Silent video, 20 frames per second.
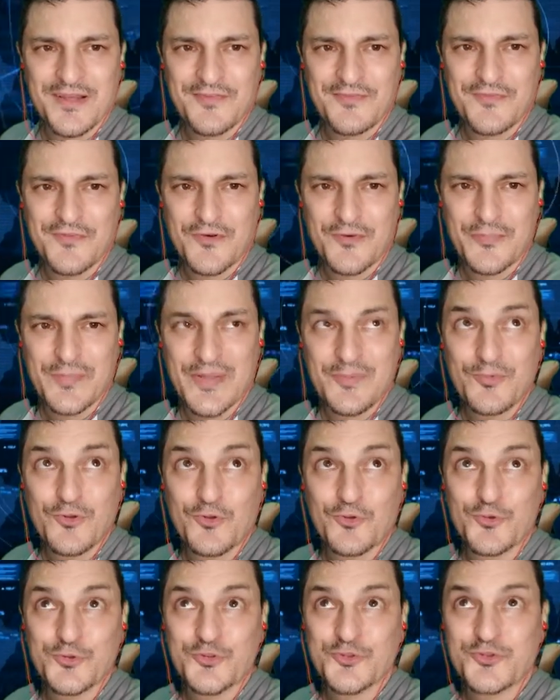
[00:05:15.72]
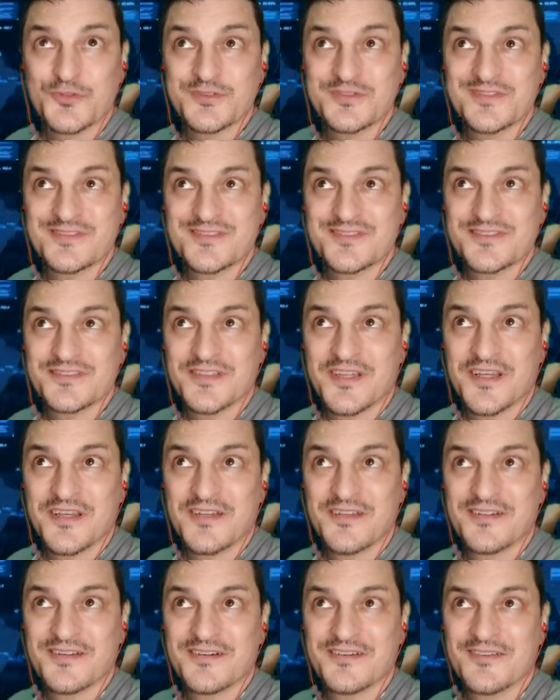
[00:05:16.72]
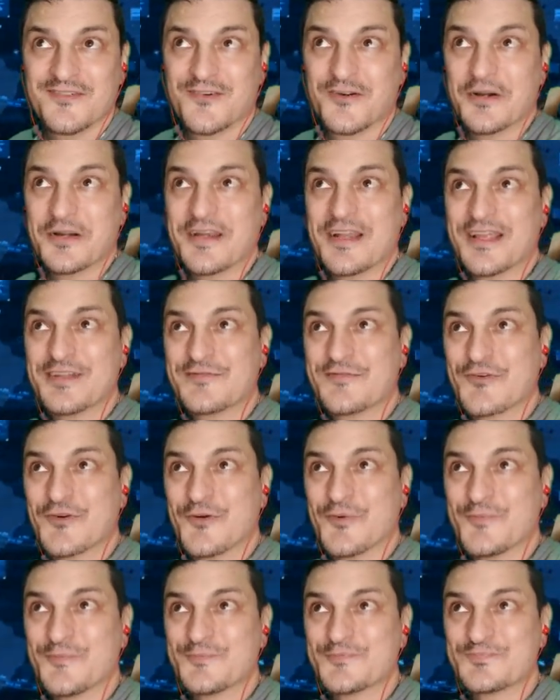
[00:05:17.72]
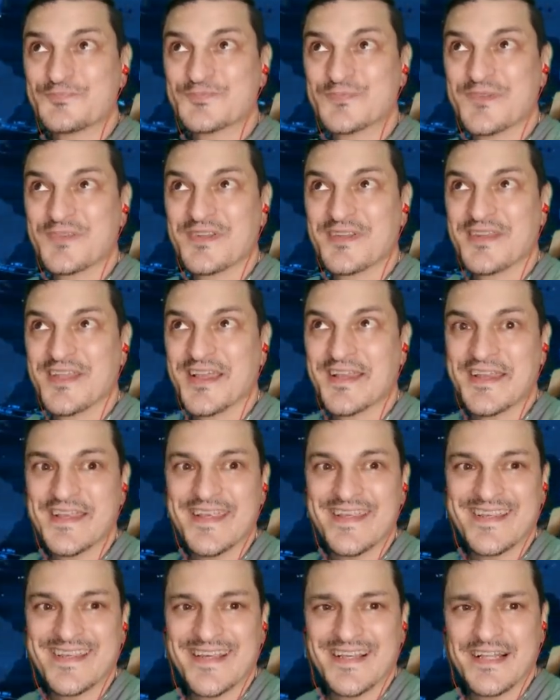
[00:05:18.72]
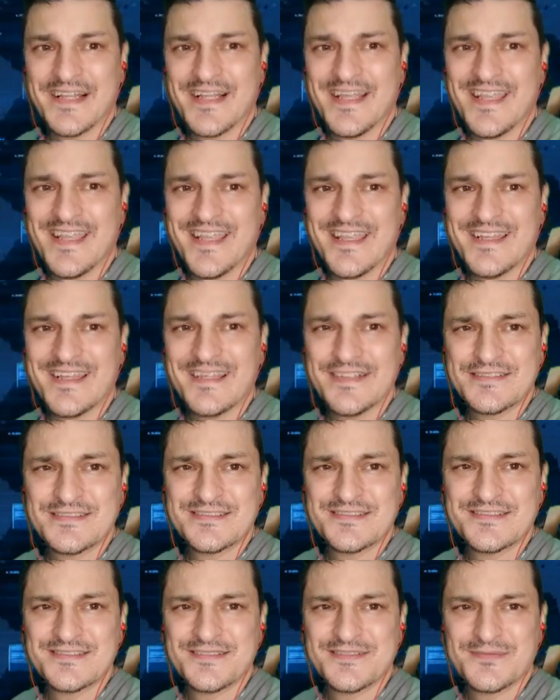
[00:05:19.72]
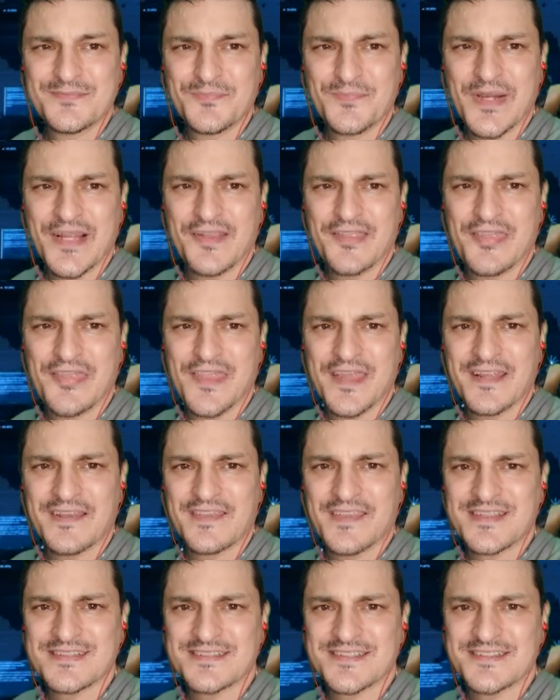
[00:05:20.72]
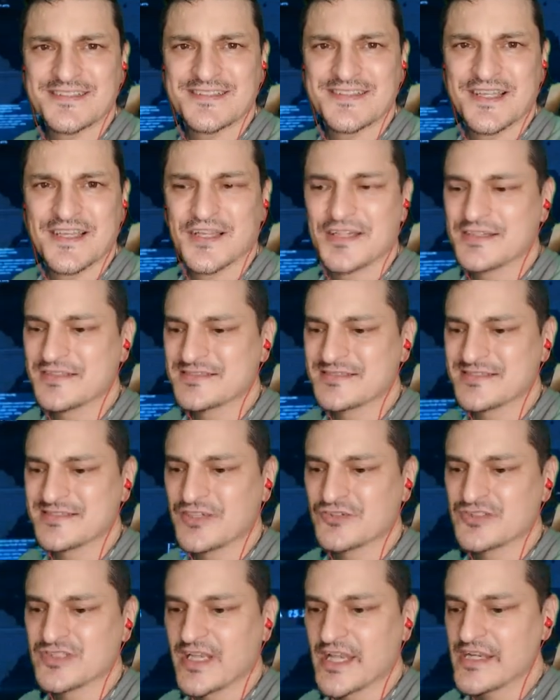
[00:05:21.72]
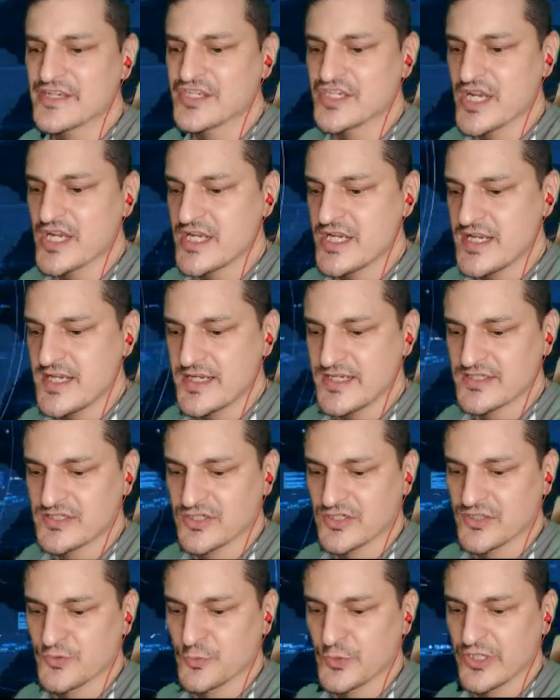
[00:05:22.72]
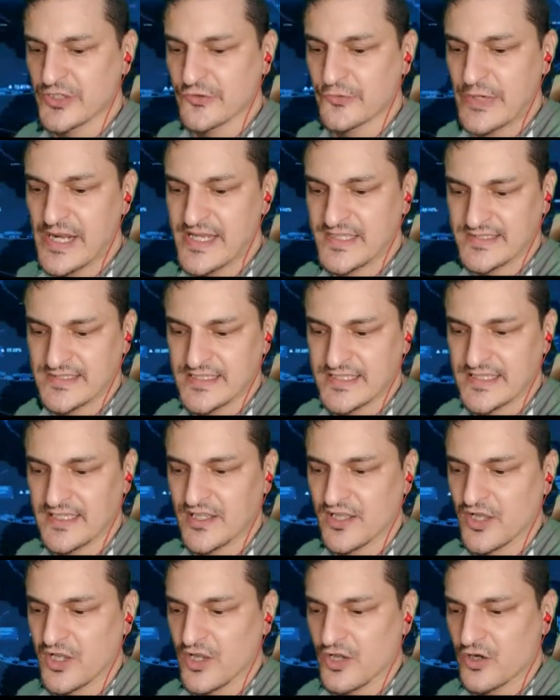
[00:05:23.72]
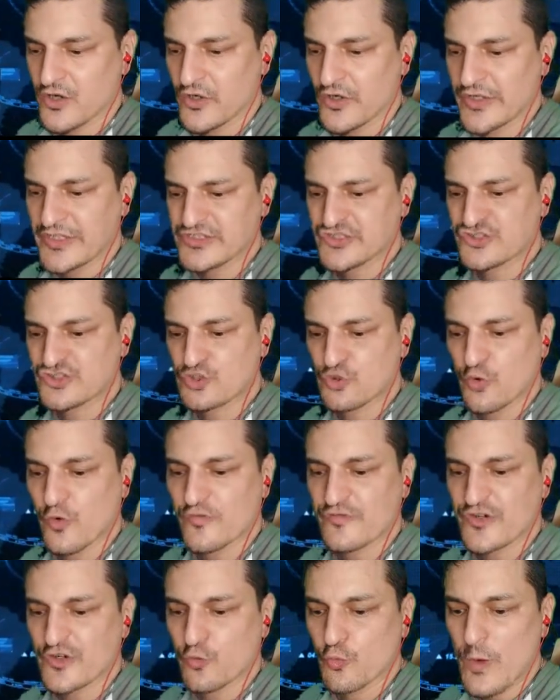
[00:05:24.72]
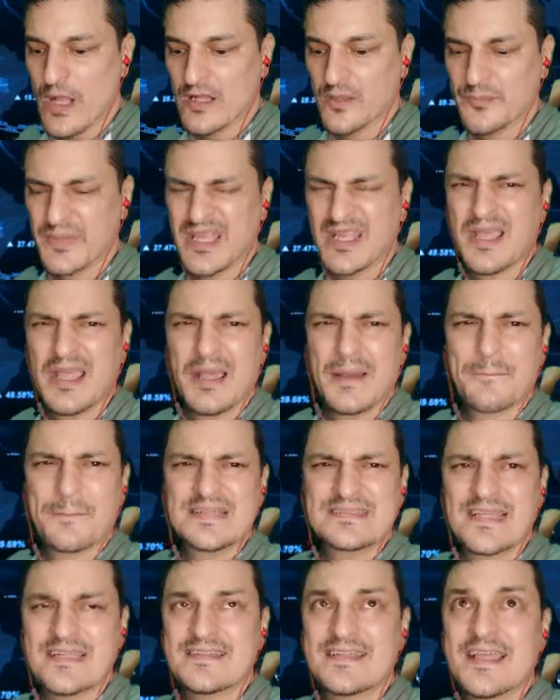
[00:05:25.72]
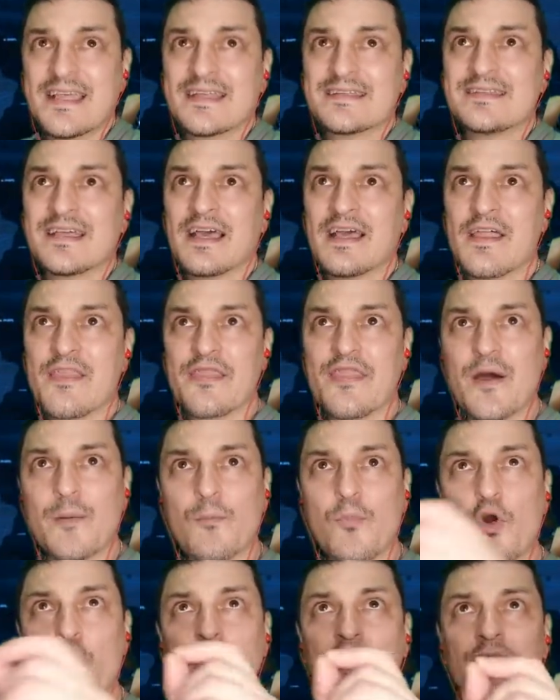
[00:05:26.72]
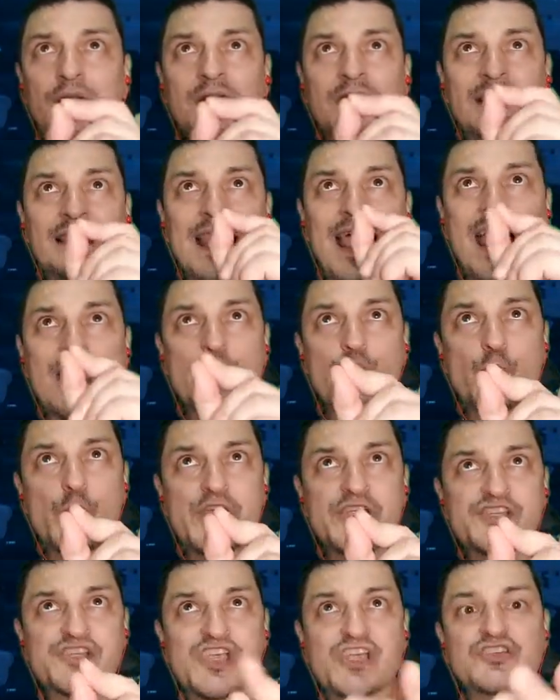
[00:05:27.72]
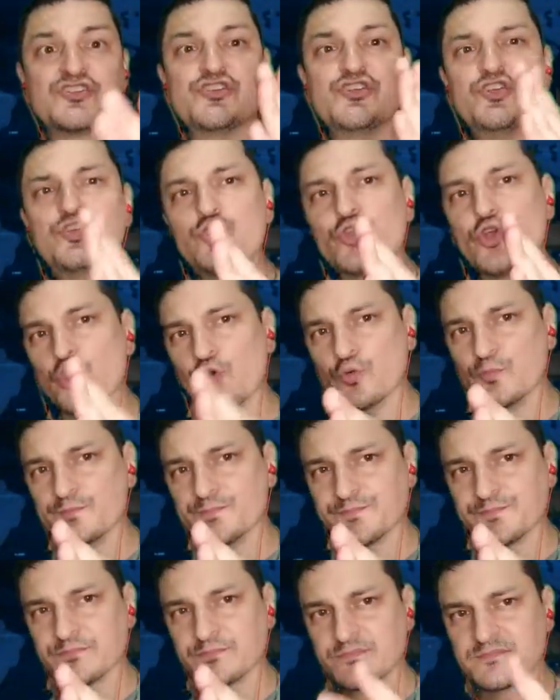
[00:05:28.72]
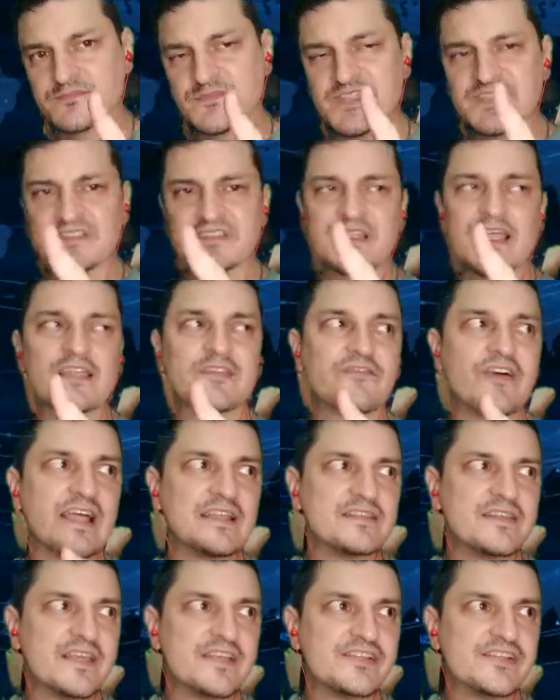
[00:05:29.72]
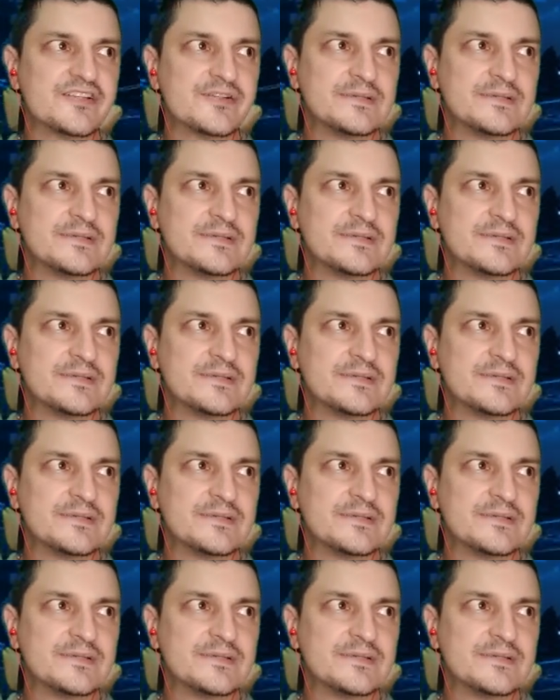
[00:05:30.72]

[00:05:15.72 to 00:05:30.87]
for people who don't, who are not from the geek league, might think this is sounds like Chinese or we're crazy or it's too overwhelming. But at the end, the more languages you know, this is the advantage